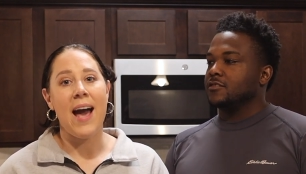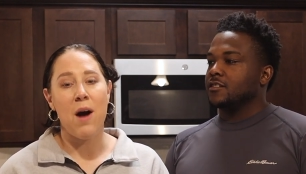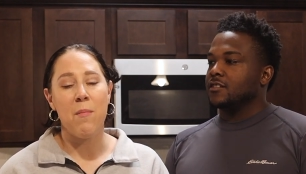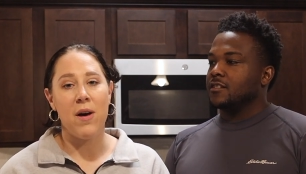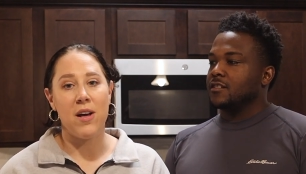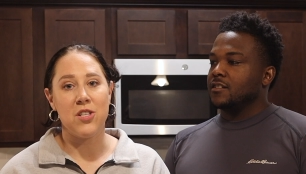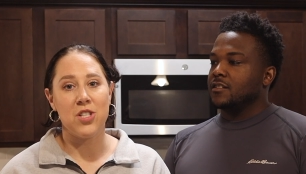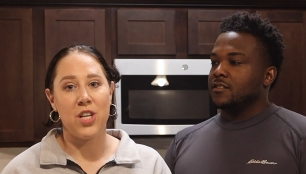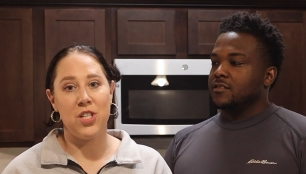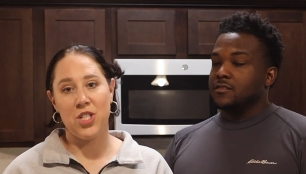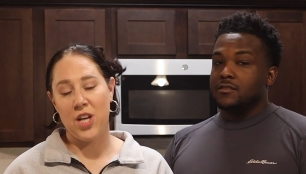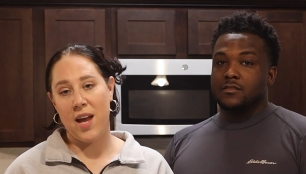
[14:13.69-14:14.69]
Speaker 1: how much
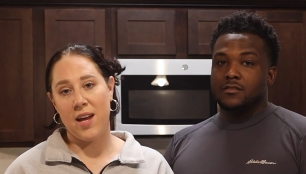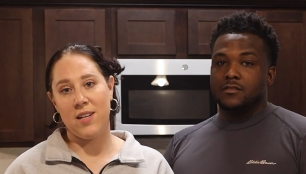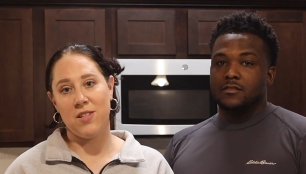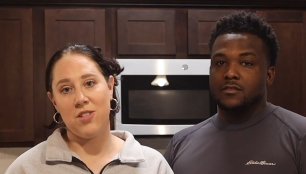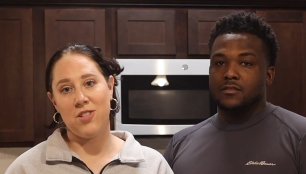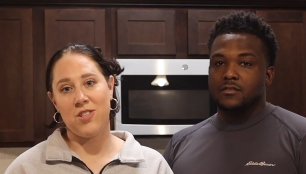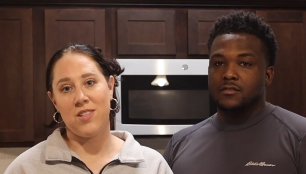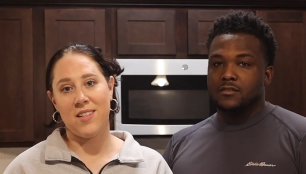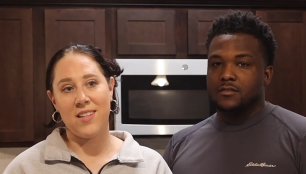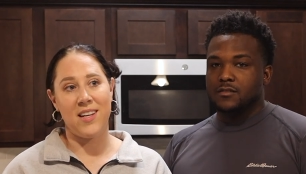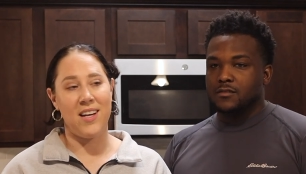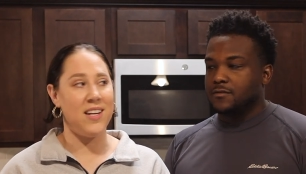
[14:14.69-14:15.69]
can change
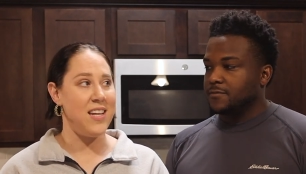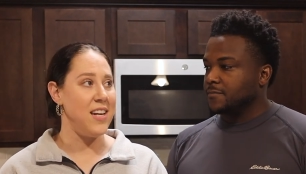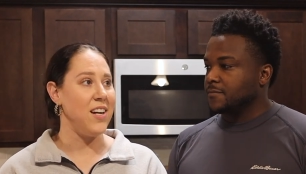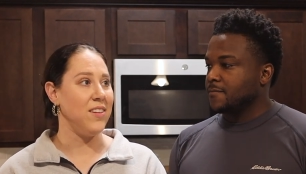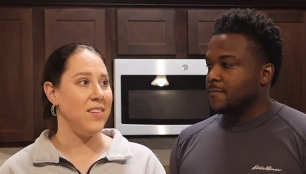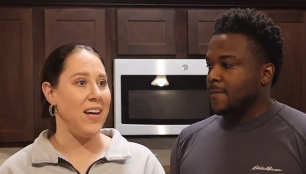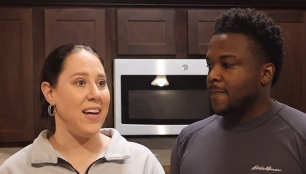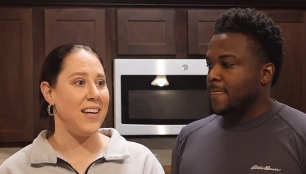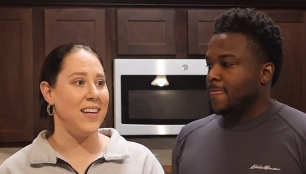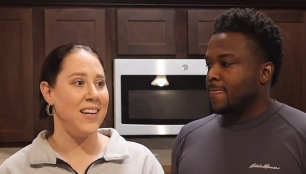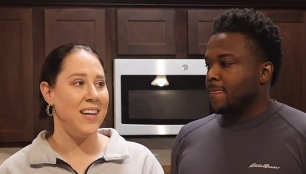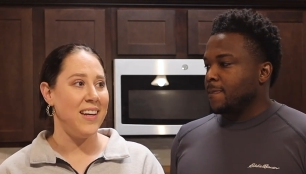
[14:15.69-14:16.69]
in a year. Like,
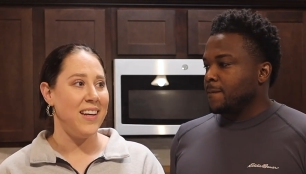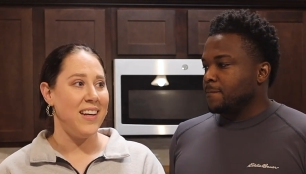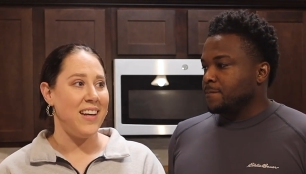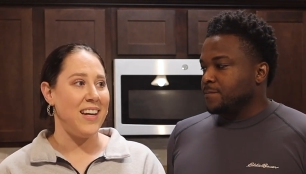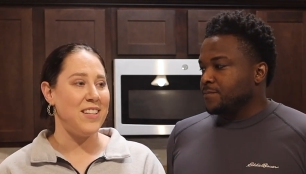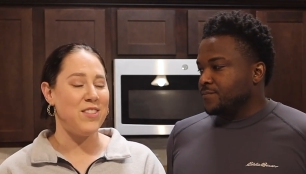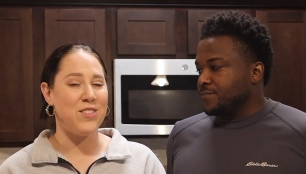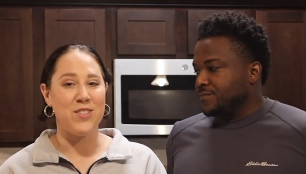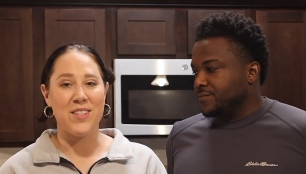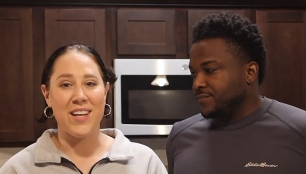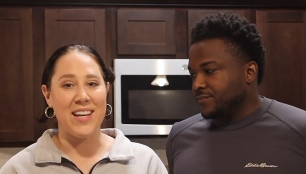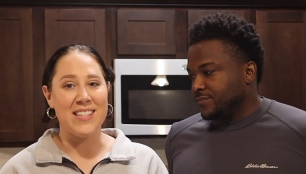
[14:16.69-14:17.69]

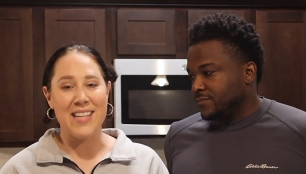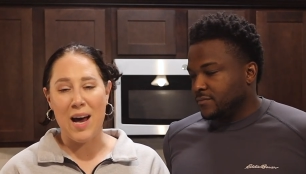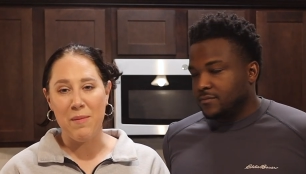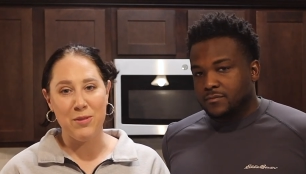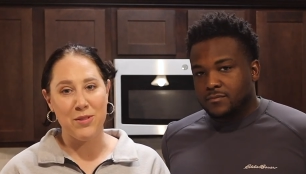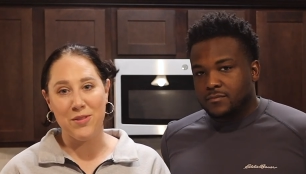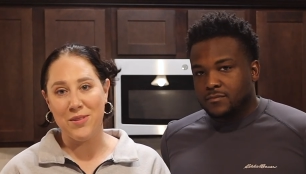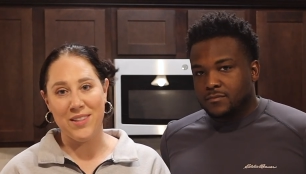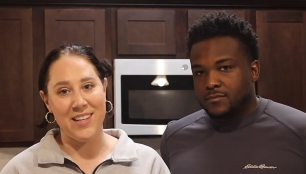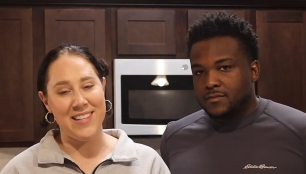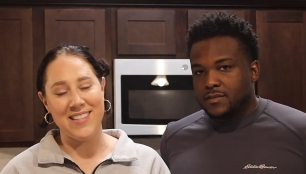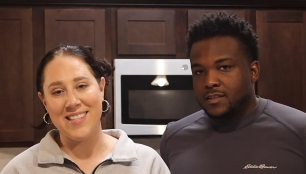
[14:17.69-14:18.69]
it's it's
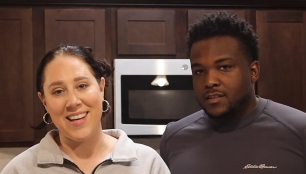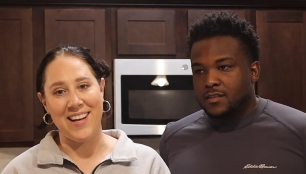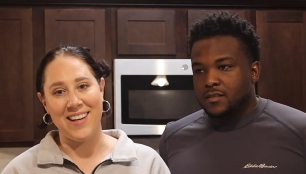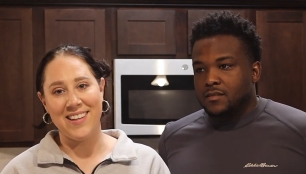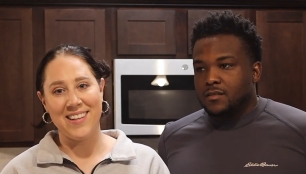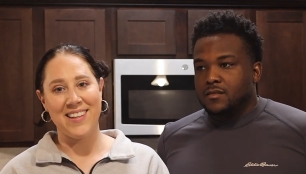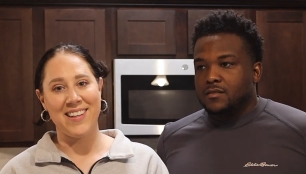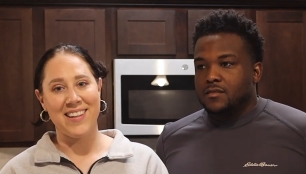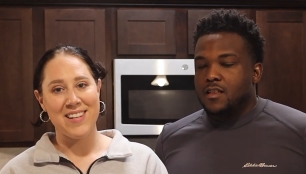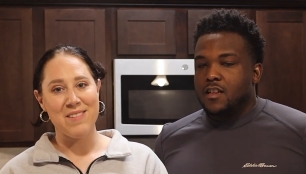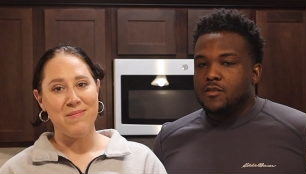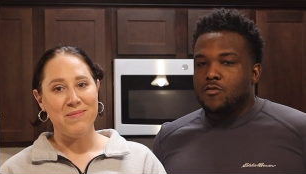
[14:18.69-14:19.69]
absolutely insane.
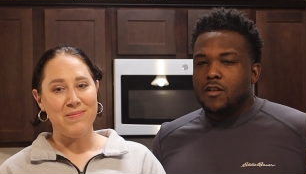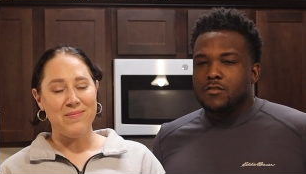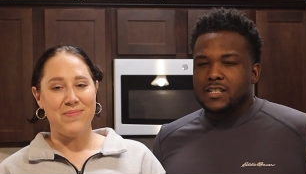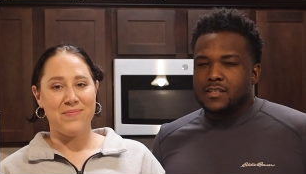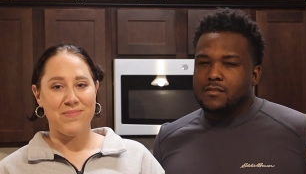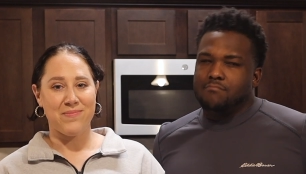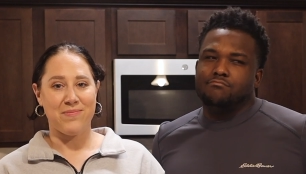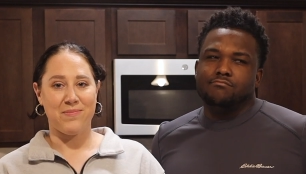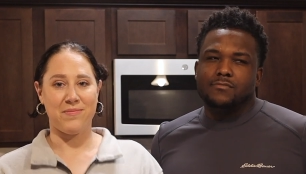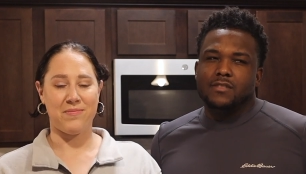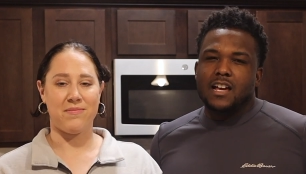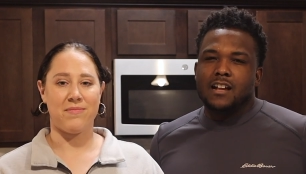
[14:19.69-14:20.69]
Speaker 2: Yeah, you always,
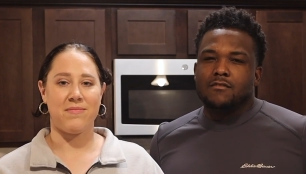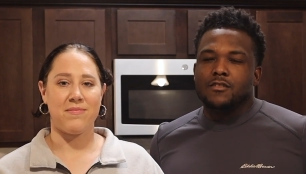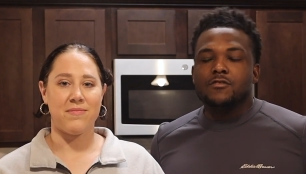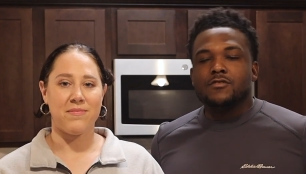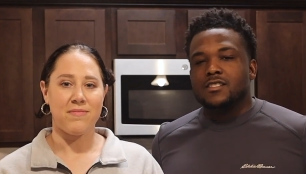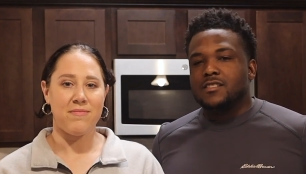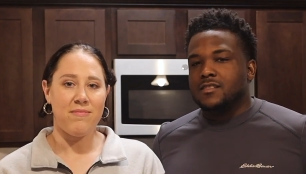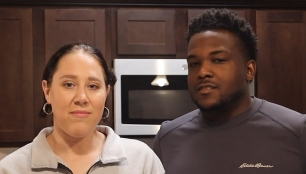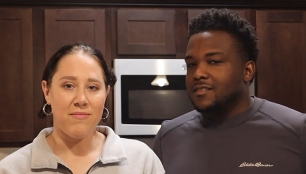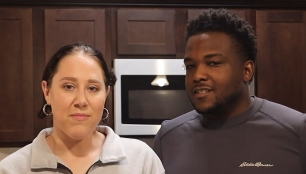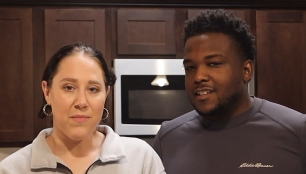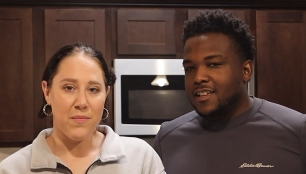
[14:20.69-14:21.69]
I don't know, just
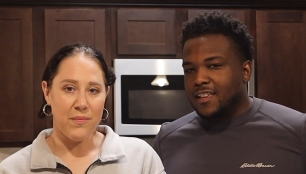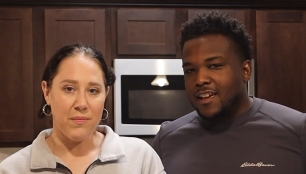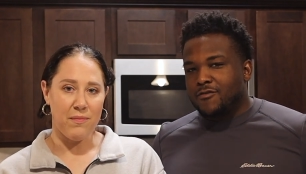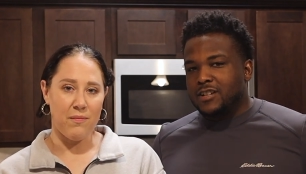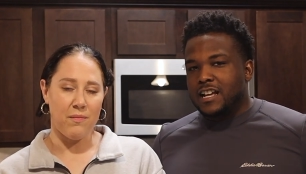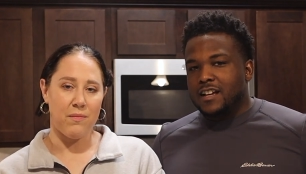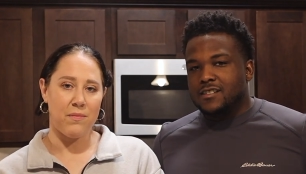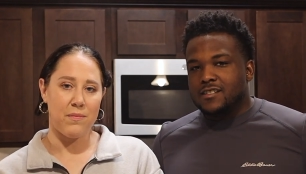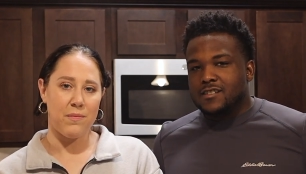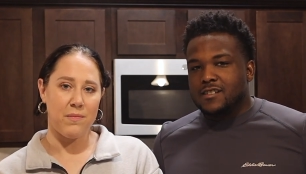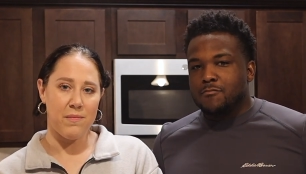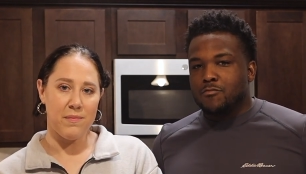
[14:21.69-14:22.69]
every day,
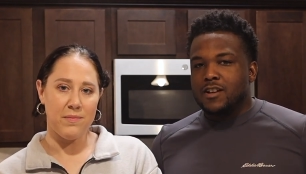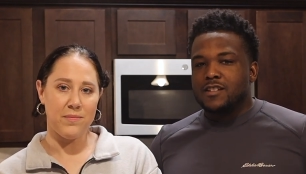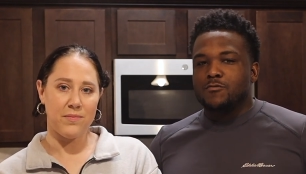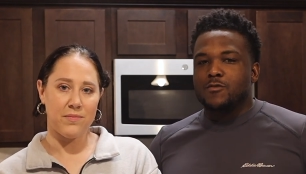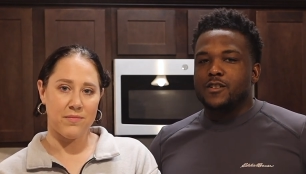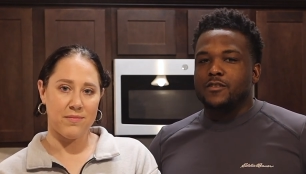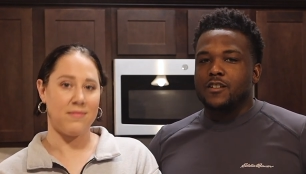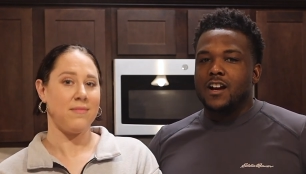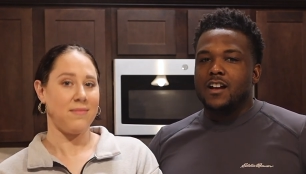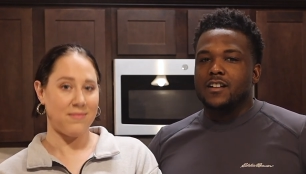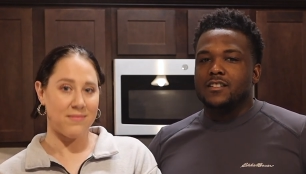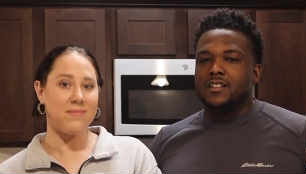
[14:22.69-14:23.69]
just embrace where you're
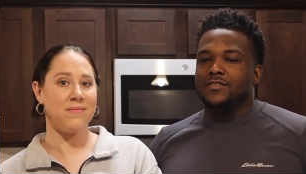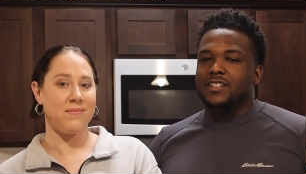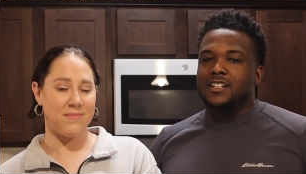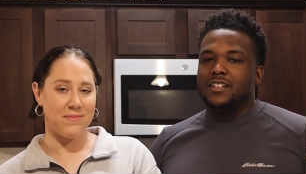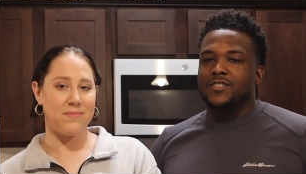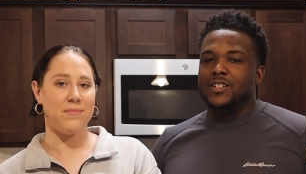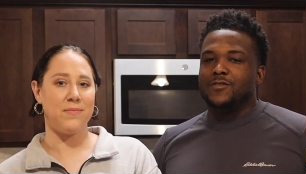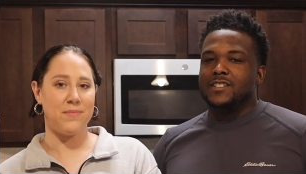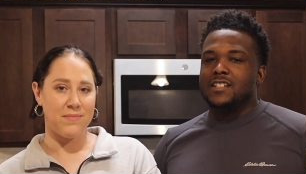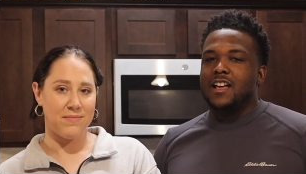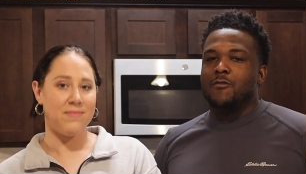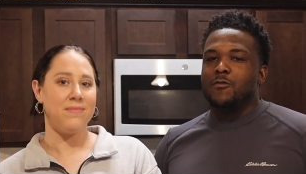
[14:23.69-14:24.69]
at. Even even if
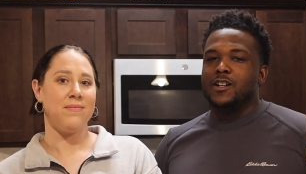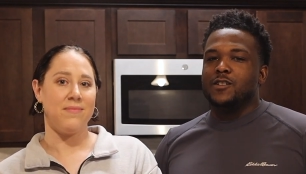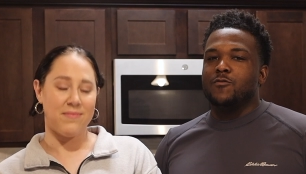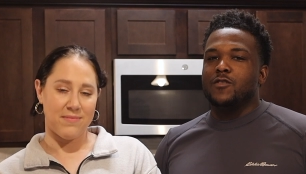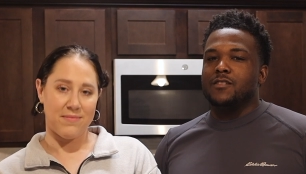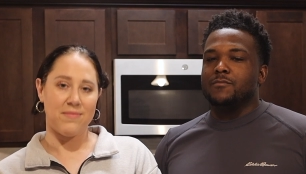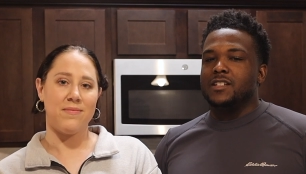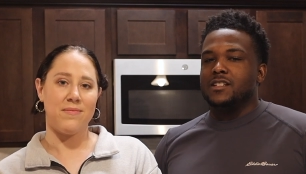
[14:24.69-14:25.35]
it's not where you want to